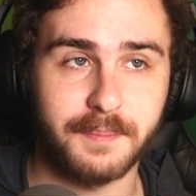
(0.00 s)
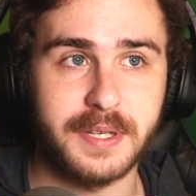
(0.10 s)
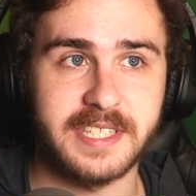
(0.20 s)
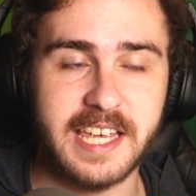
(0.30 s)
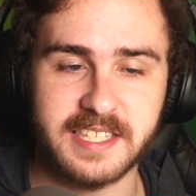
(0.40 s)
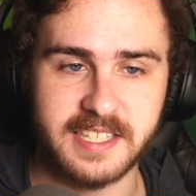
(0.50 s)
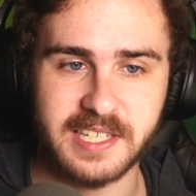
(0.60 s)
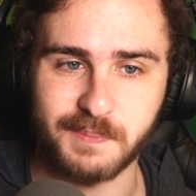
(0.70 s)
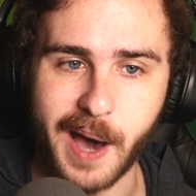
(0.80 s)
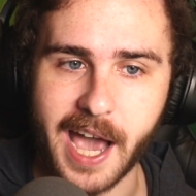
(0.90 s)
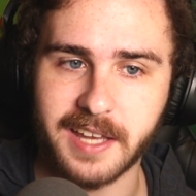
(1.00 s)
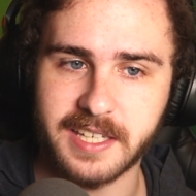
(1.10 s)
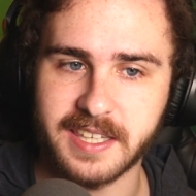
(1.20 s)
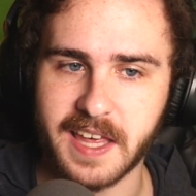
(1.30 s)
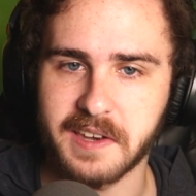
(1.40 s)
possesses his mind
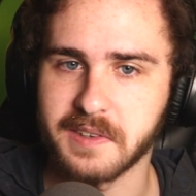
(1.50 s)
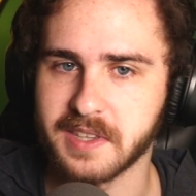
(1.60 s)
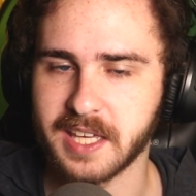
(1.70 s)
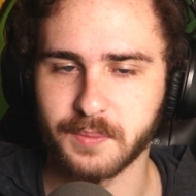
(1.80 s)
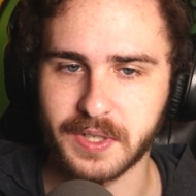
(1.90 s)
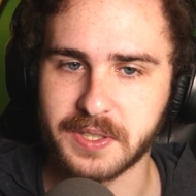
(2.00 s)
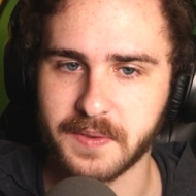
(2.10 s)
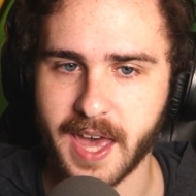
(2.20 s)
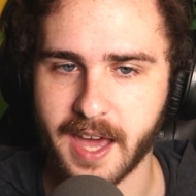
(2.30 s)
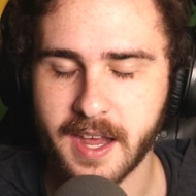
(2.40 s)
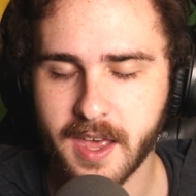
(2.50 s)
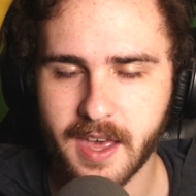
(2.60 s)
and then they redo that?